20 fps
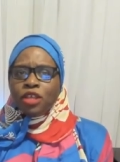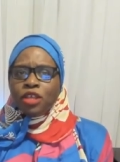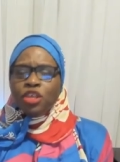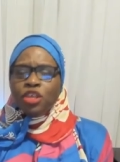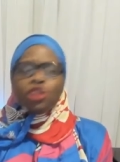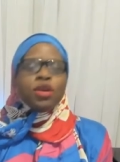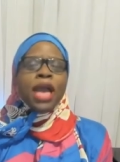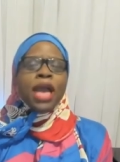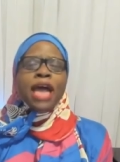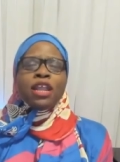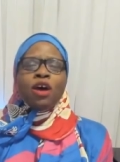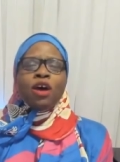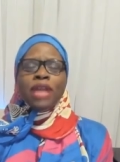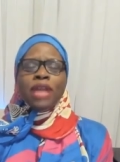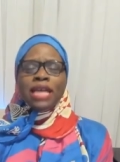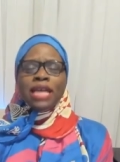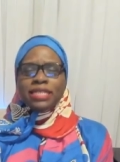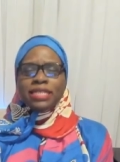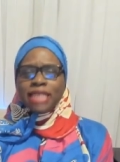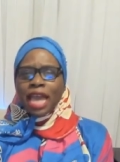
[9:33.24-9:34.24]
You got on
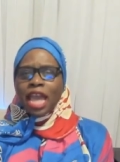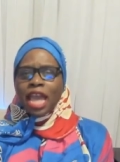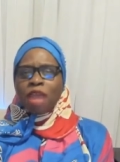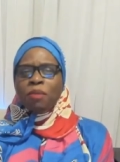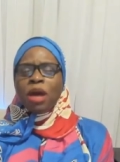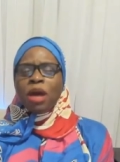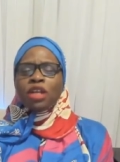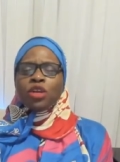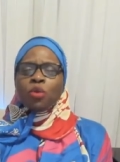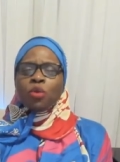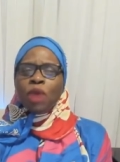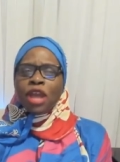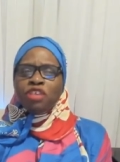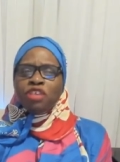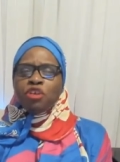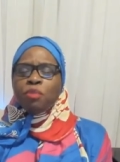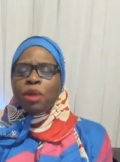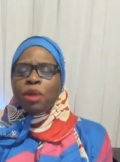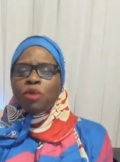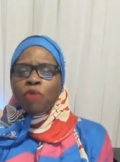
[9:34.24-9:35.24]
that same underwear
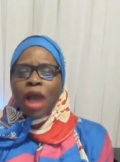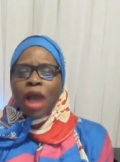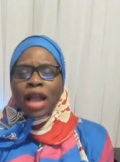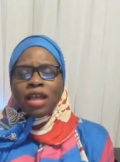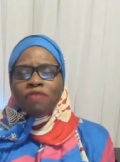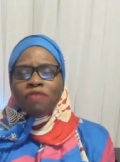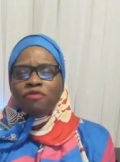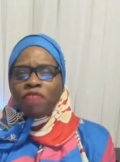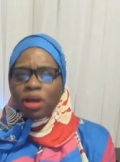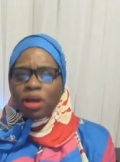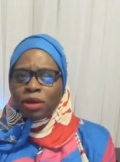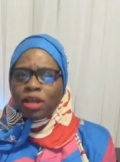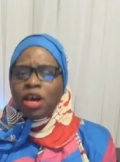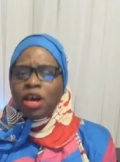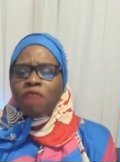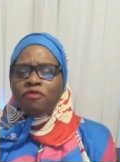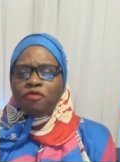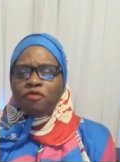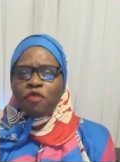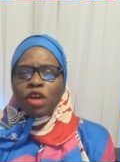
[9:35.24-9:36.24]
you've been rocking for a
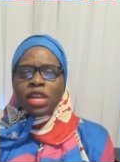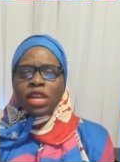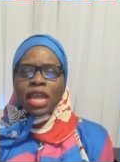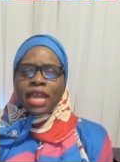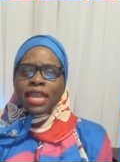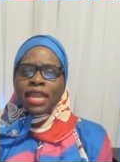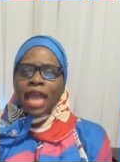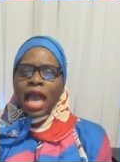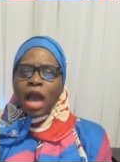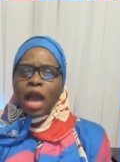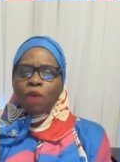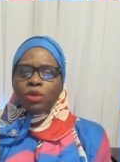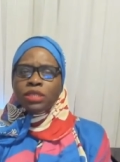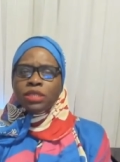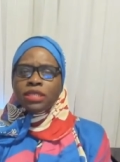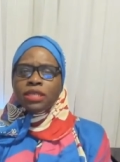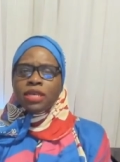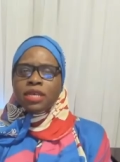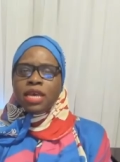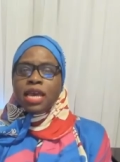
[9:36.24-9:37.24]
good 48
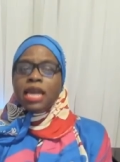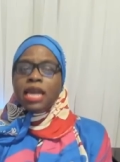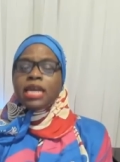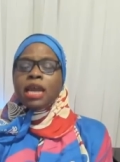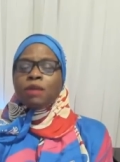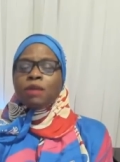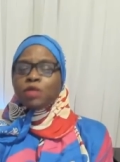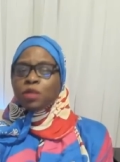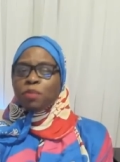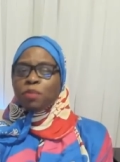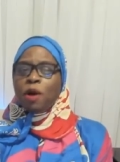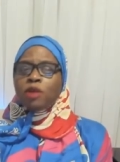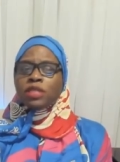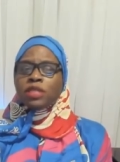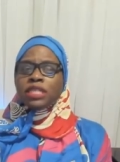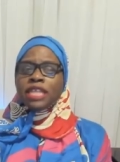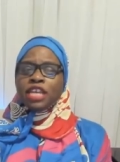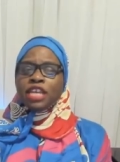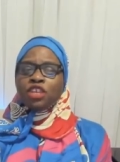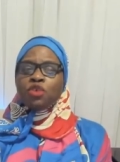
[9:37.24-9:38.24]
hours. And I'm
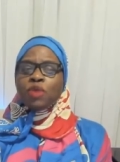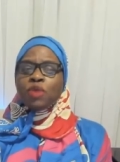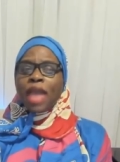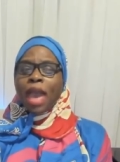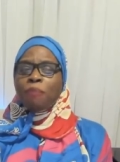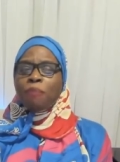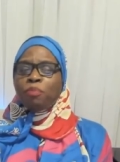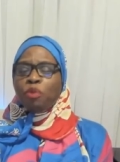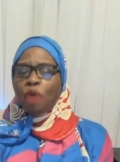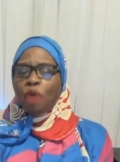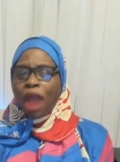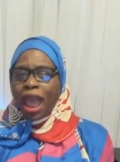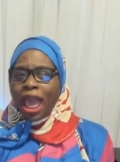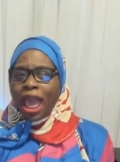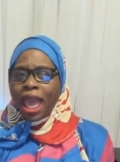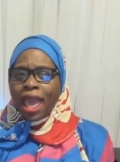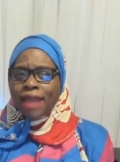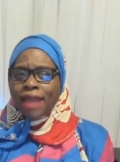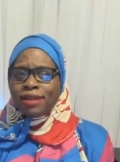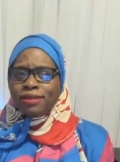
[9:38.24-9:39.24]
supposed to think you got
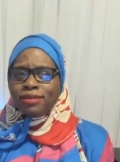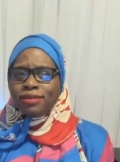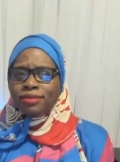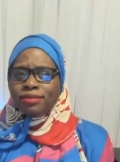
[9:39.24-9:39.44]
pride?